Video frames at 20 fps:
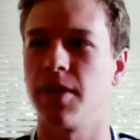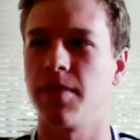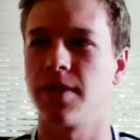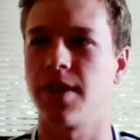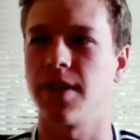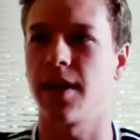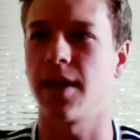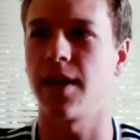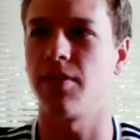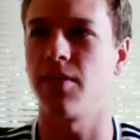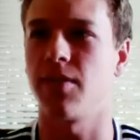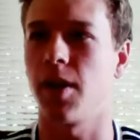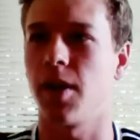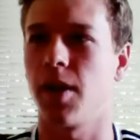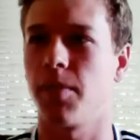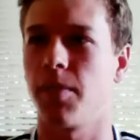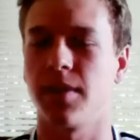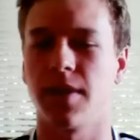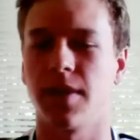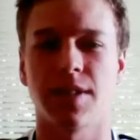taking
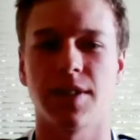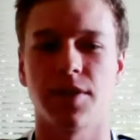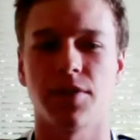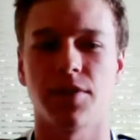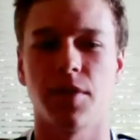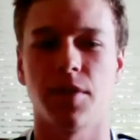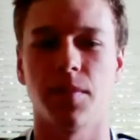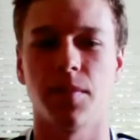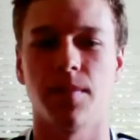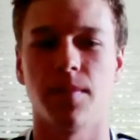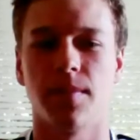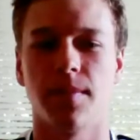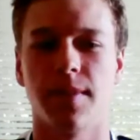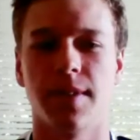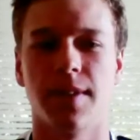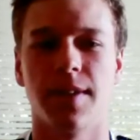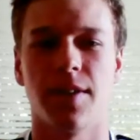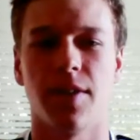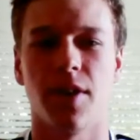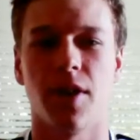flopping lessons from
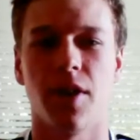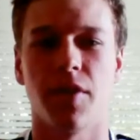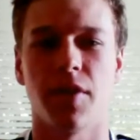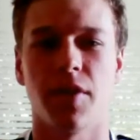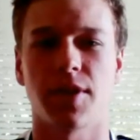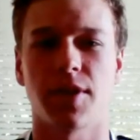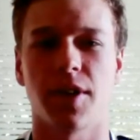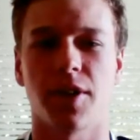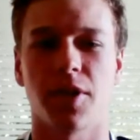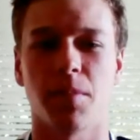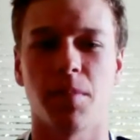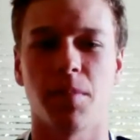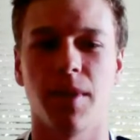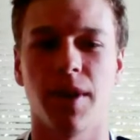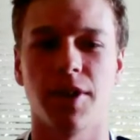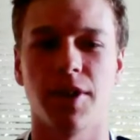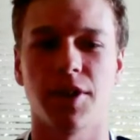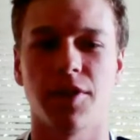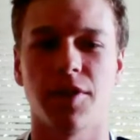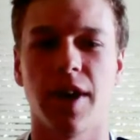all the soccer
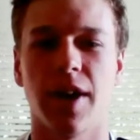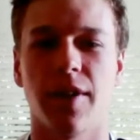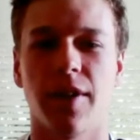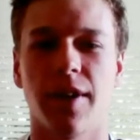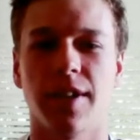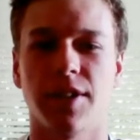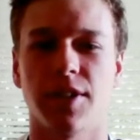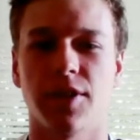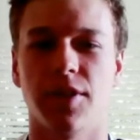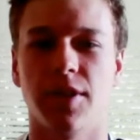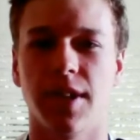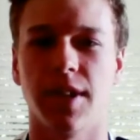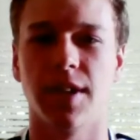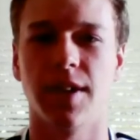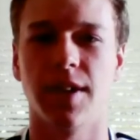players throughout history.